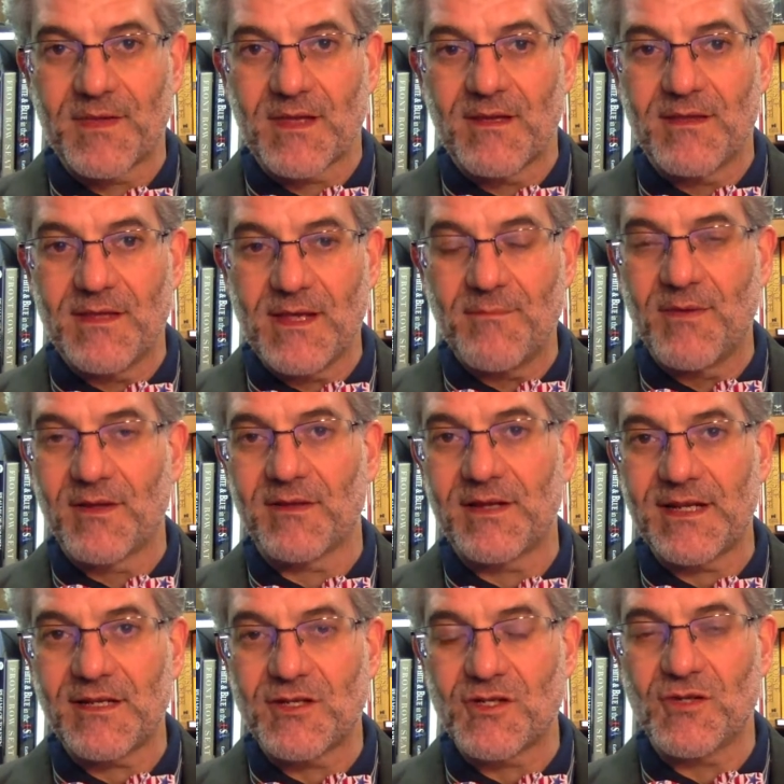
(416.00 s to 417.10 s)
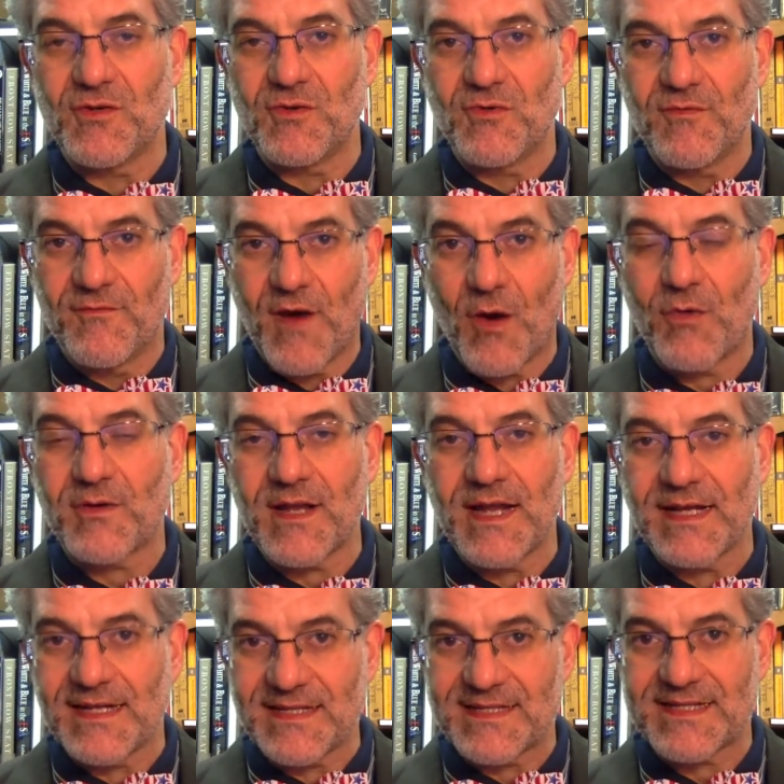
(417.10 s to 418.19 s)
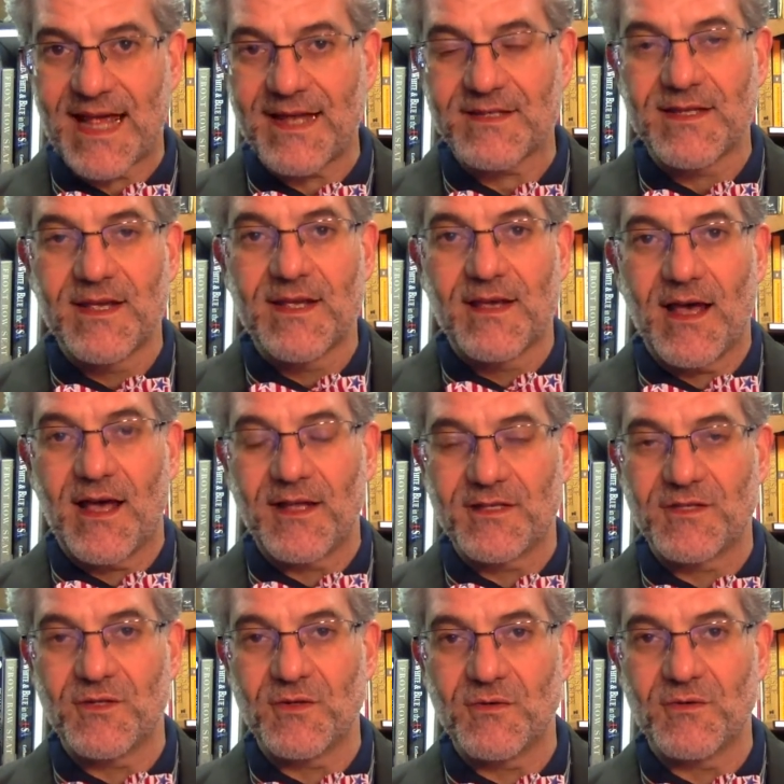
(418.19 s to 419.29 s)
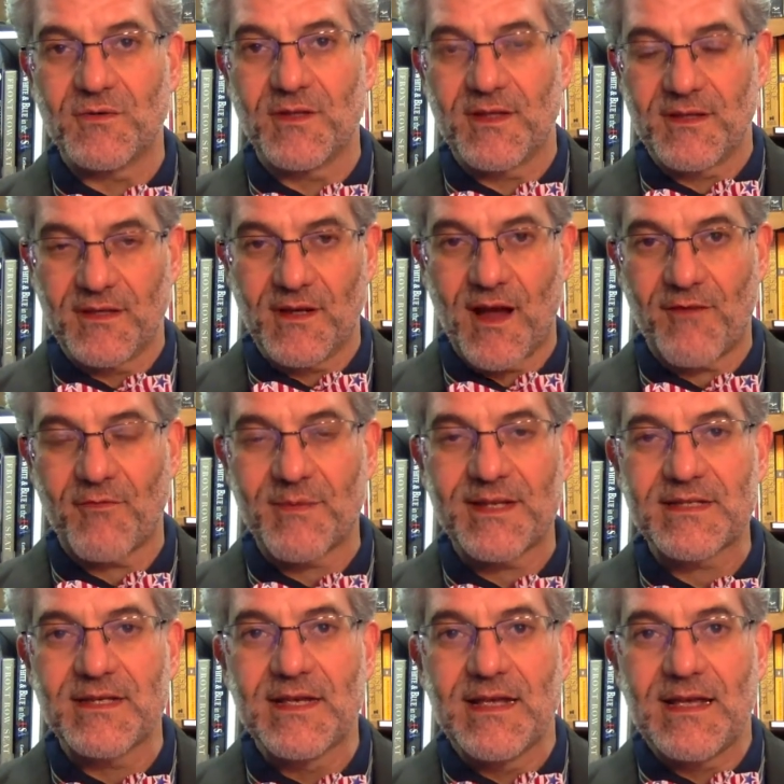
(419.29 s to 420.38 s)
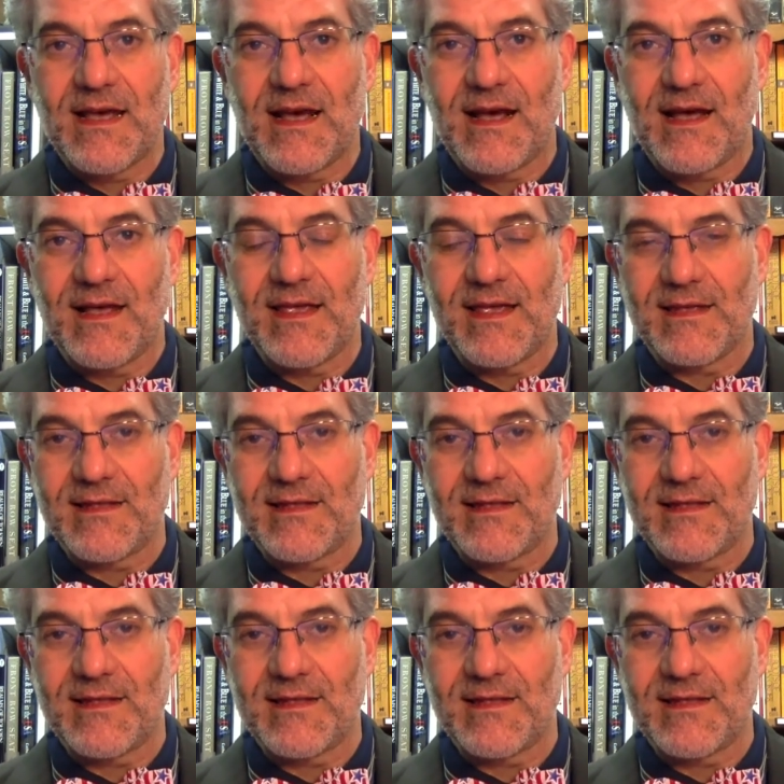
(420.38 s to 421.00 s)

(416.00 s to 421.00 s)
the ability to vote and consent to the government. It